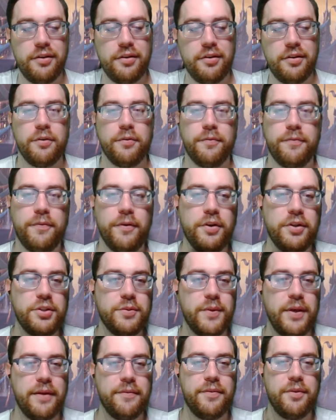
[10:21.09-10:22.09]
So first
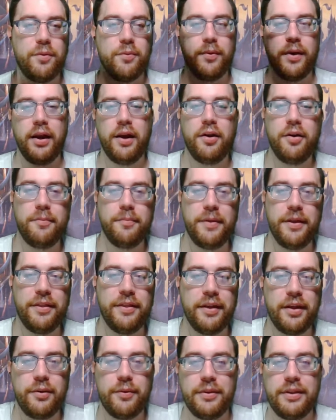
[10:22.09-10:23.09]
we have the rare
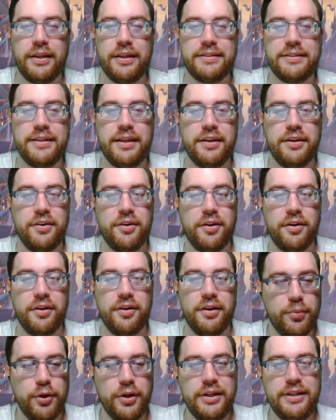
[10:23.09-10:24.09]
Mythic with the extended art.
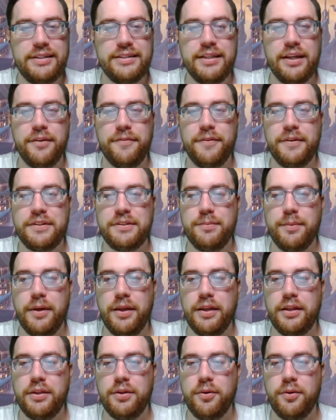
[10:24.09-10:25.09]
Pretty
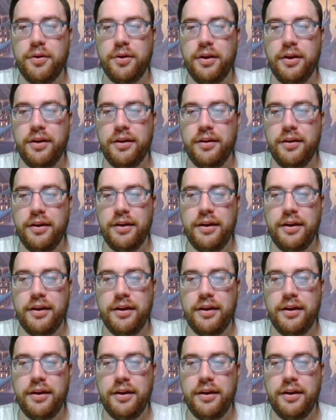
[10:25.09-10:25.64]
self-explanatory.